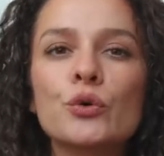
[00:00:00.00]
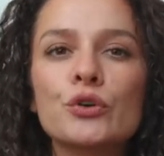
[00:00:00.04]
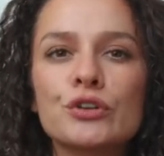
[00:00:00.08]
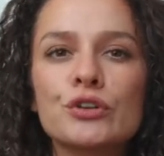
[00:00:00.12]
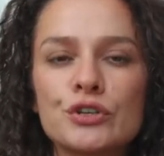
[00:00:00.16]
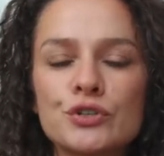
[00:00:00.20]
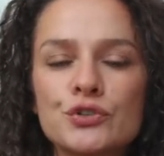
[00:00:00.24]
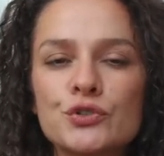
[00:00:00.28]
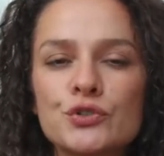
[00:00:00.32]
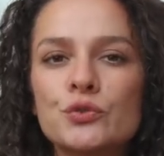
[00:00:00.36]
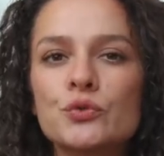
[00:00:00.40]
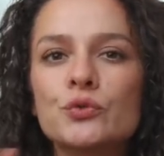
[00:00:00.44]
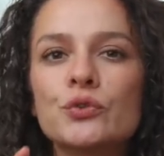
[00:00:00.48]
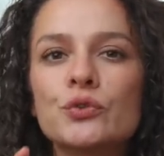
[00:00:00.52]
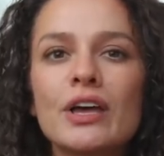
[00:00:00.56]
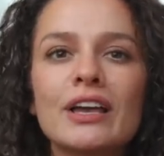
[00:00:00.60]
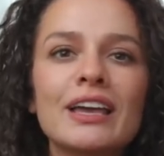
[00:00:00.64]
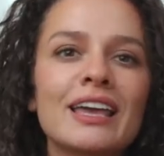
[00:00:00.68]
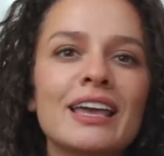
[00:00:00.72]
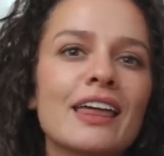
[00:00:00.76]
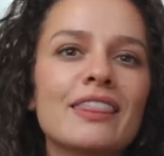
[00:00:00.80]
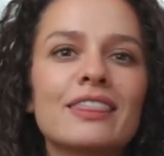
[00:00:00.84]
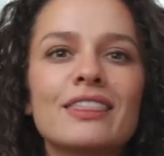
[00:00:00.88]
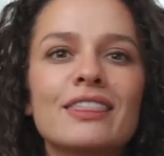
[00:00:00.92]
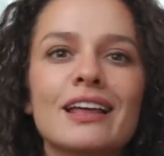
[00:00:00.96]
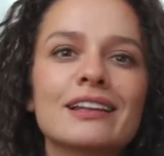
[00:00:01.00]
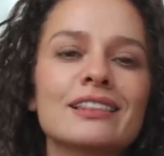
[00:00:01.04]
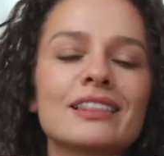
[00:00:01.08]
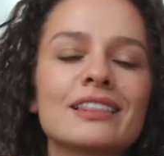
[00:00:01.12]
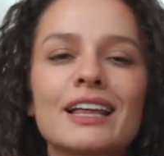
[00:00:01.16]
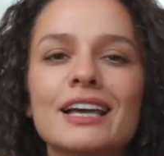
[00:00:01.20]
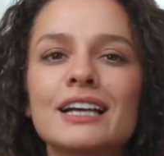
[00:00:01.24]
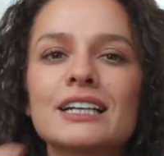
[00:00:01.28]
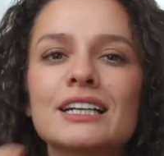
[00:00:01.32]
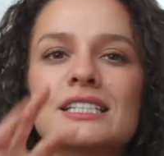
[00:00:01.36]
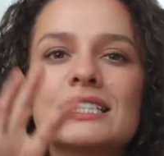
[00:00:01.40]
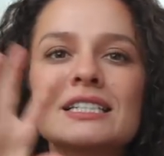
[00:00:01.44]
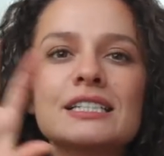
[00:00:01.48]
order to get that
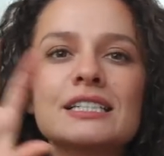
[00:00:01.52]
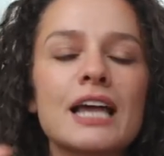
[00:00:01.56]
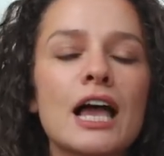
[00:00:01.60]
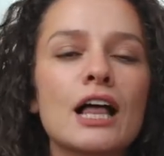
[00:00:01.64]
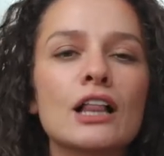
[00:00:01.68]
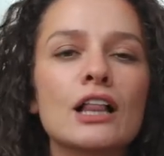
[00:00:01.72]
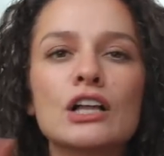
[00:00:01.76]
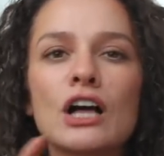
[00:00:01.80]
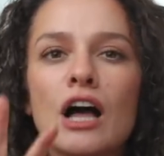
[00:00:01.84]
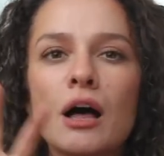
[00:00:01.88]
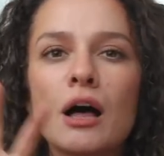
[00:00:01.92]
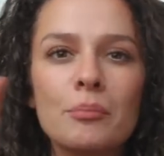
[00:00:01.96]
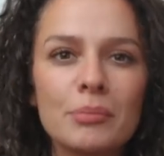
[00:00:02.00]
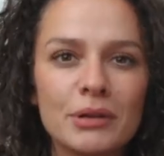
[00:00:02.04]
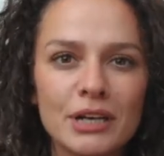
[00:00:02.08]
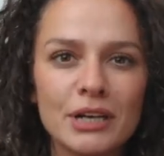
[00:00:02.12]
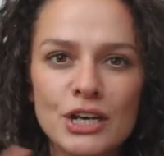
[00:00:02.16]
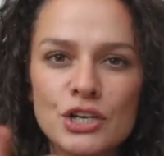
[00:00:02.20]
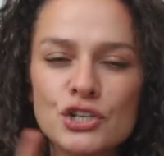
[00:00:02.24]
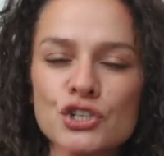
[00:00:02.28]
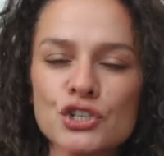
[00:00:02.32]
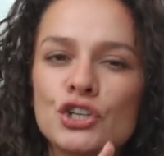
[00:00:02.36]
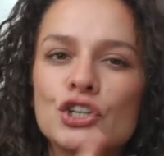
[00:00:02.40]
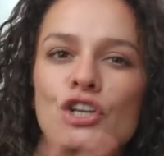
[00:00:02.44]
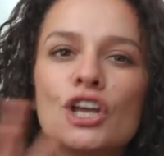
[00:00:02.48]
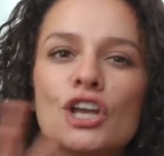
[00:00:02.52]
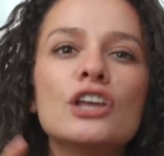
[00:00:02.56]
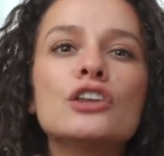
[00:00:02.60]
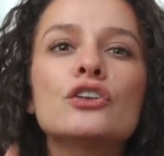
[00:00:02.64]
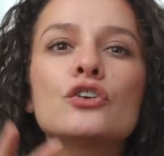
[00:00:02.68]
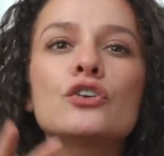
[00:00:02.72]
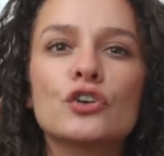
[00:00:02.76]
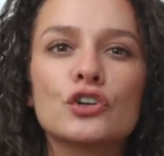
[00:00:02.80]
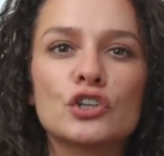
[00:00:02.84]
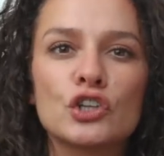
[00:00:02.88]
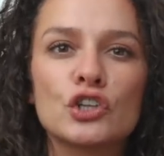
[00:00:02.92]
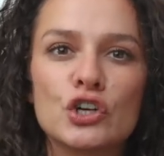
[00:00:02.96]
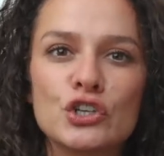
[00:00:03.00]
like style combination in
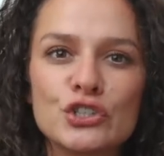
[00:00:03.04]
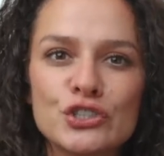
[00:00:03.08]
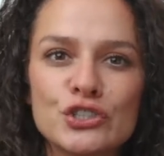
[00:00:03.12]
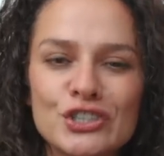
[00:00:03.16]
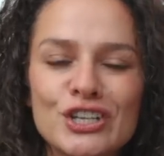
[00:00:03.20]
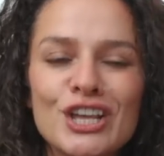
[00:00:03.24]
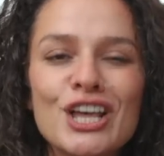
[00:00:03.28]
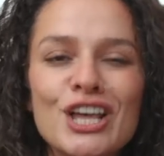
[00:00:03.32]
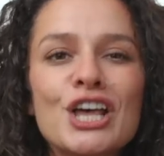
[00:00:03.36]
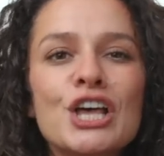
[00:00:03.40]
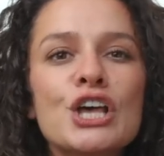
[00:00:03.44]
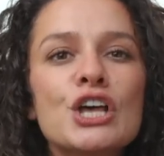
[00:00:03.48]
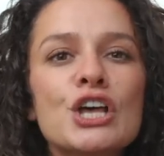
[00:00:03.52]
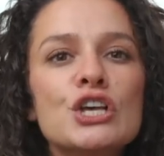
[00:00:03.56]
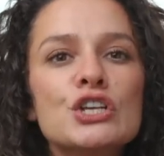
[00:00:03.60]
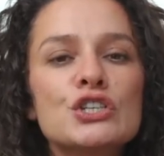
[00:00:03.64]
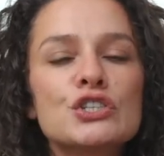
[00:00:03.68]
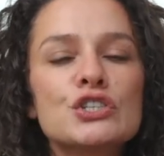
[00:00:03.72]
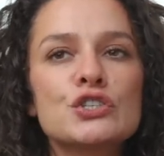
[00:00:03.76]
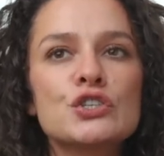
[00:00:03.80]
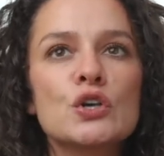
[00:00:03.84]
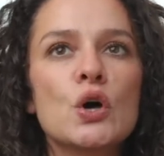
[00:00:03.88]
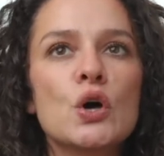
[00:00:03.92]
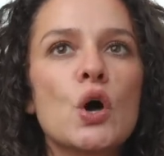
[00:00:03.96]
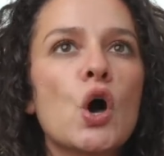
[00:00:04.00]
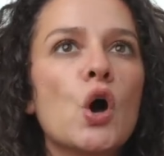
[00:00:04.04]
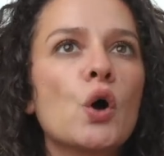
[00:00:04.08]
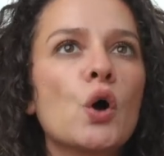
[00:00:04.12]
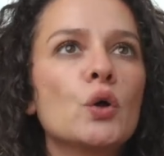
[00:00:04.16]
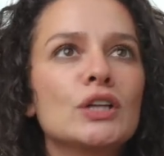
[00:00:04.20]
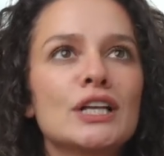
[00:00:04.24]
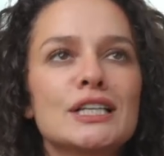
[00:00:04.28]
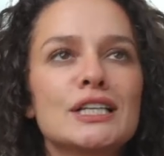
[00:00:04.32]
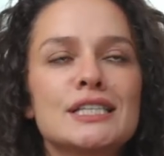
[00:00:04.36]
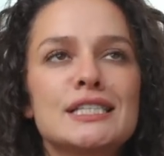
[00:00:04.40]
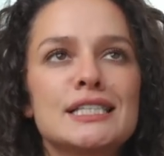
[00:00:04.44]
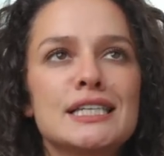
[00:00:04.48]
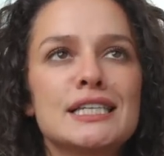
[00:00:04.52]
your looks. So let's